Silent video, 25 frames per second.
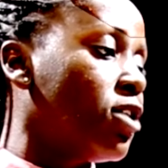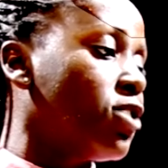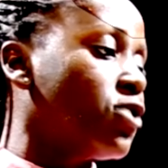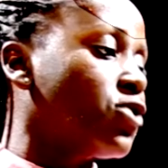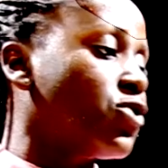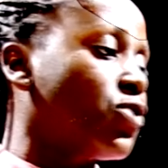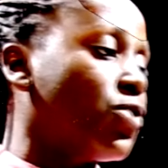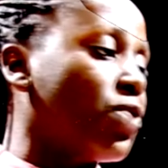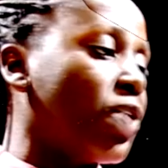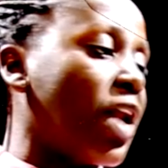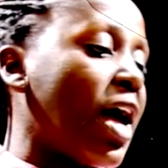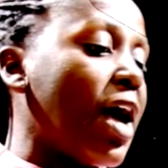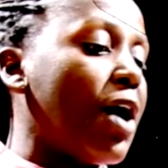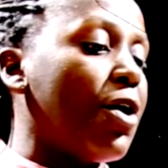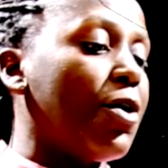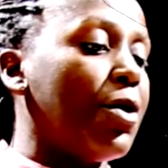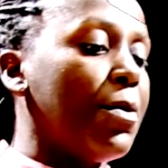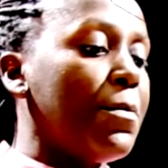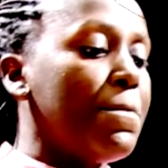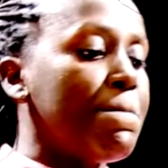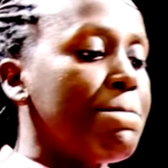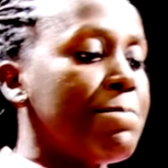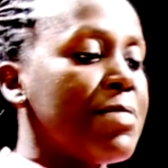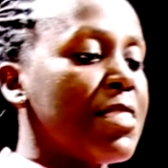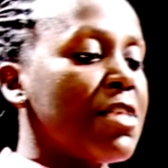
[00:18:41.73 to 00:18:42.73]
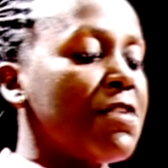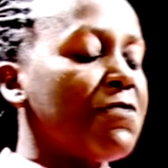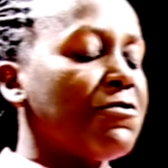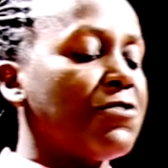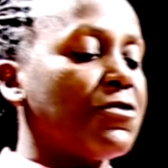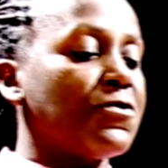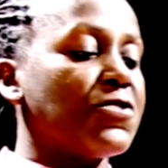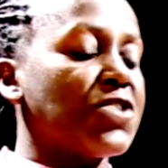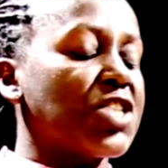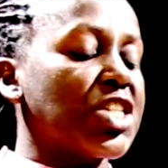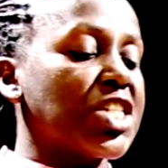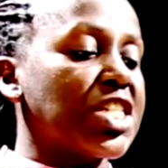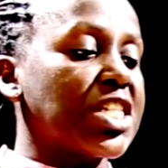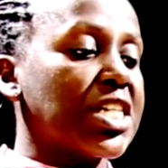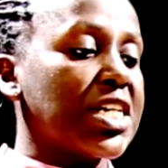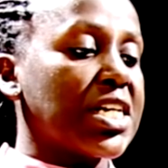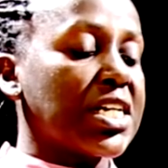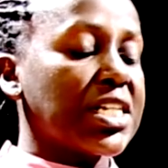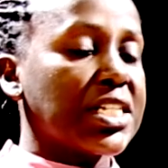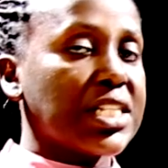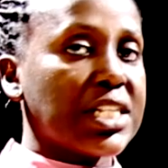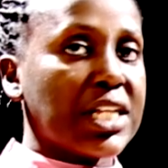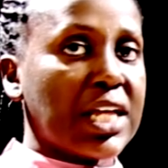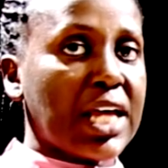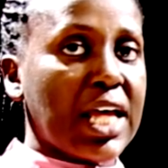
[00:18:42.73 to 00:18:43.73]
So now
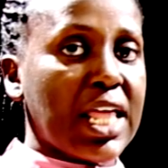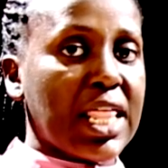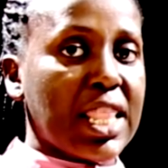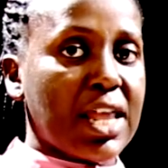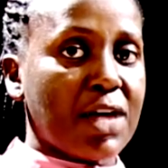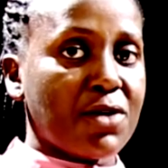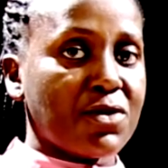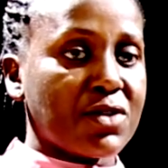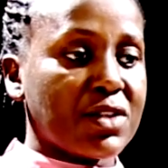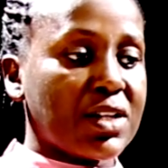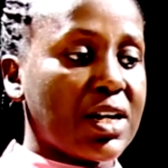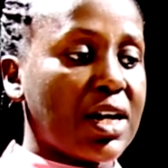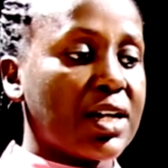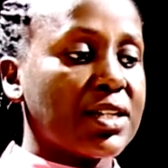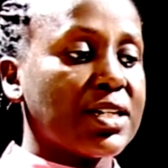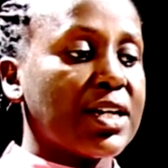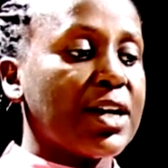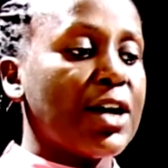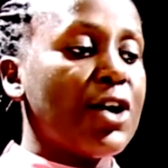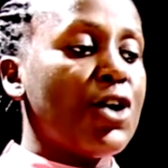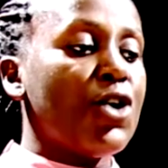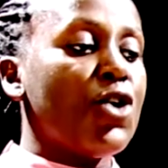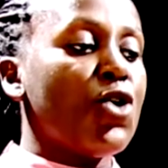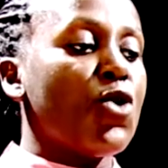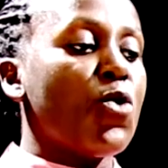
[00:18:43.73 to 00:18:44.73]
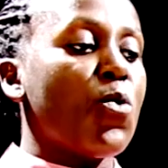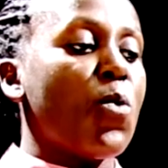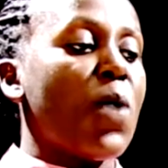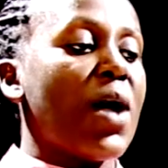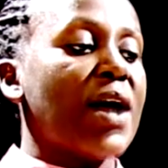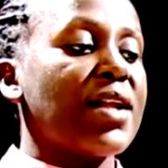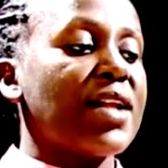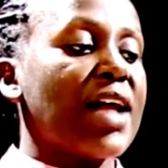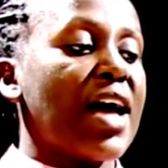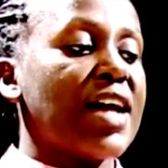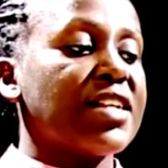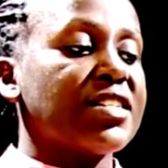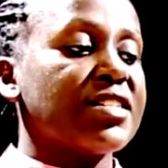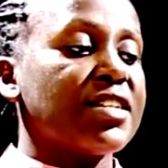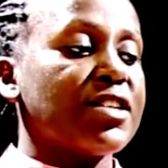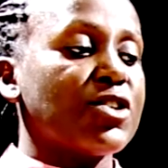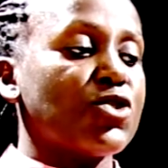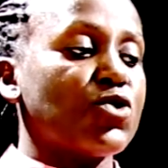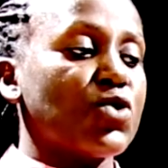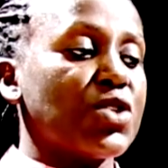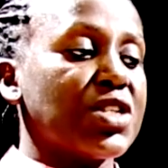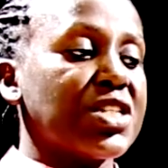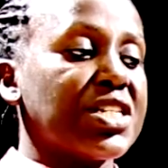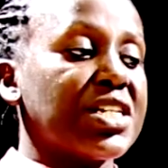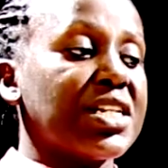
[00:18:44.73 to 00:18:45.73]

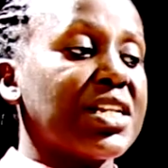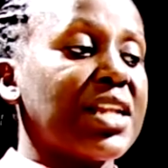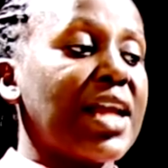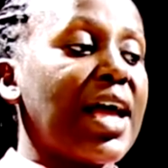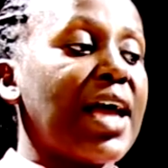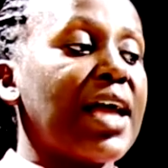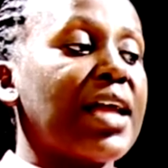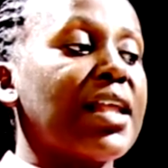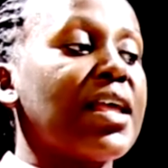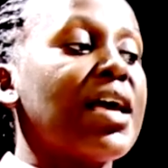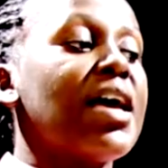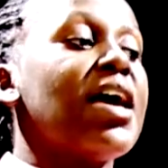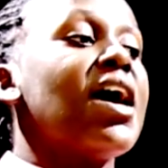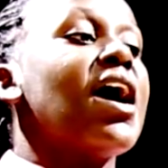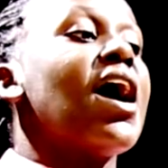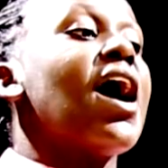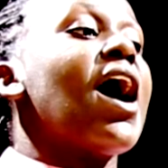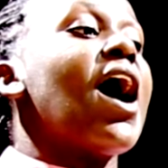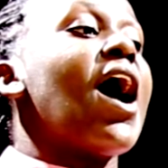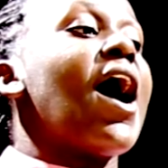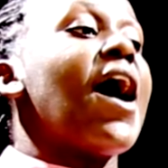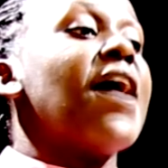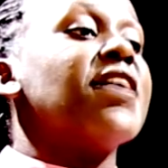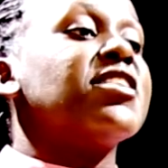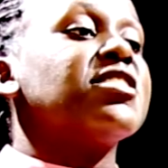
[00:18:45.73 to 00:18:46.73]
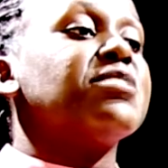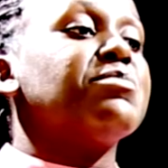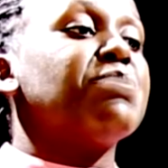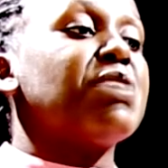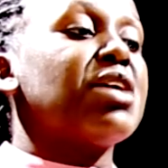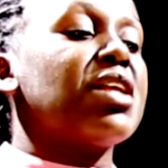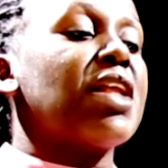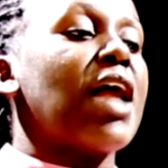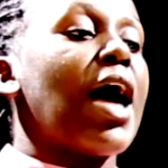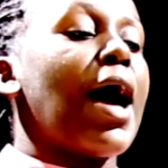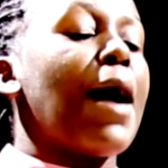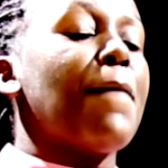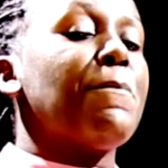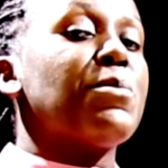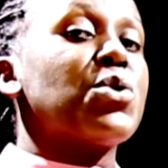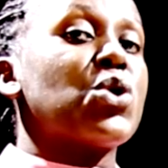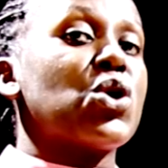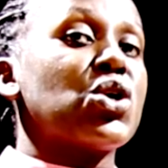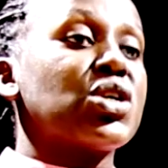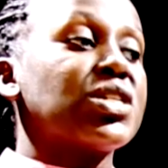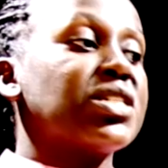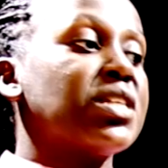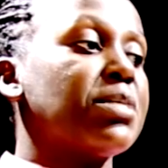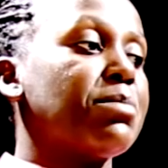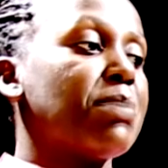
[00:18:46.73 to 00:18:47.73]
56,129 has been
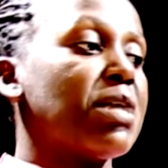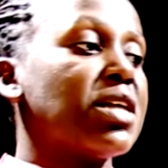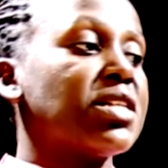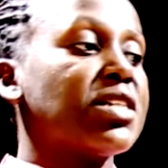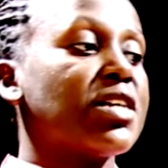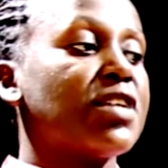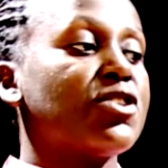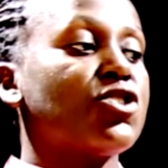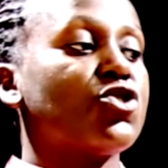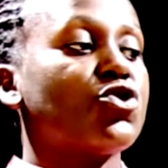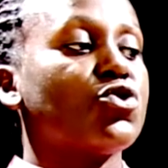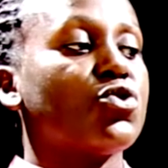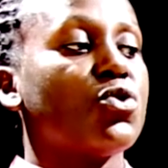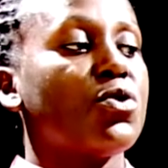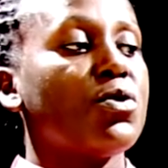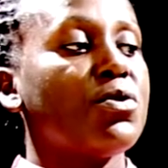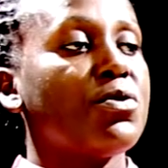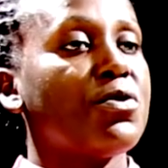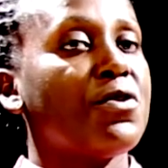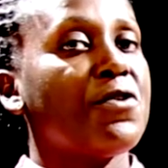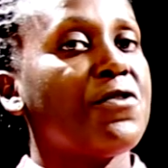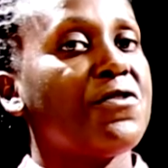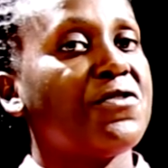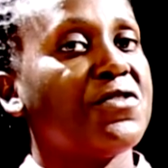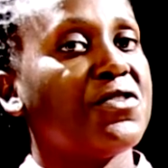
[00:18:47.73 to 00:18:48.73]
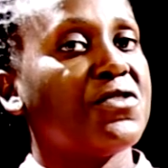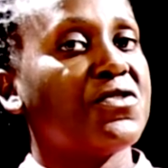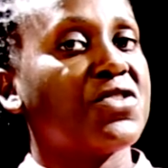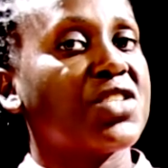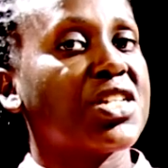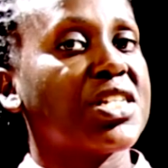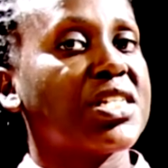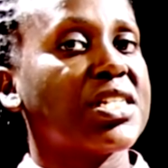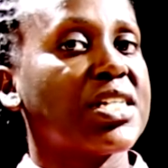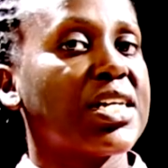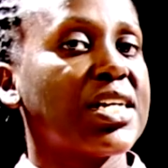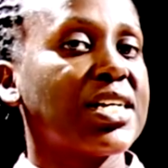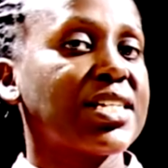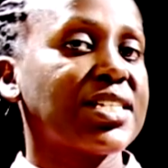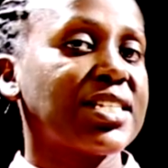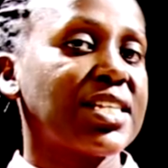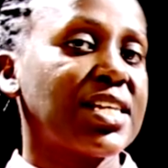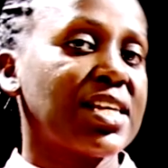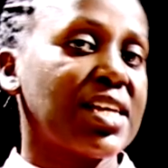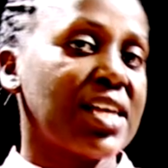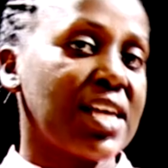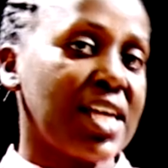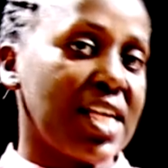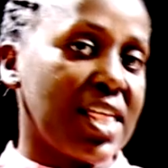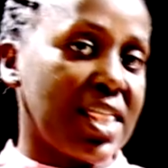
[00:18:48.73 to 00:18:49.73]
approximated to
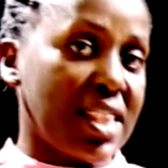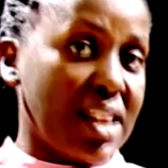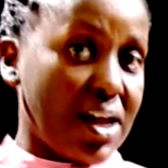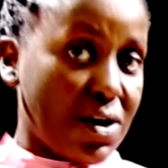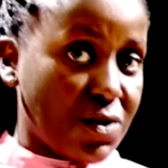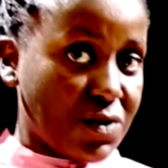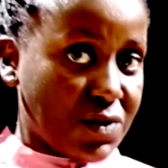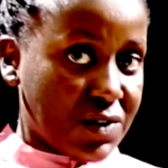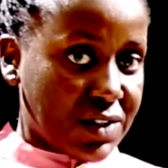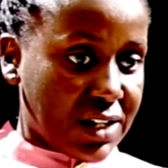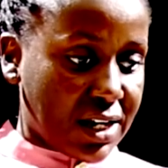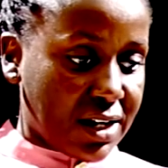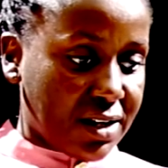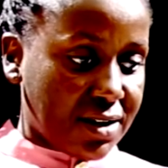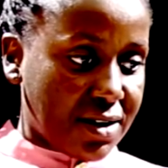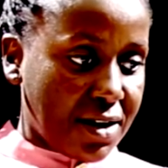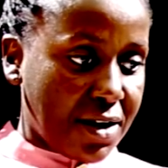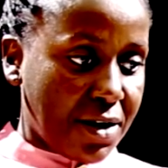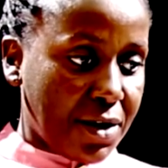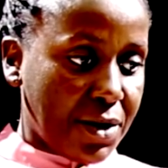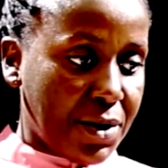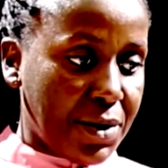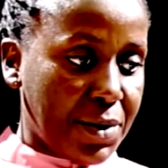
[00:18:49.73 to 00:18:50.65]
56,000.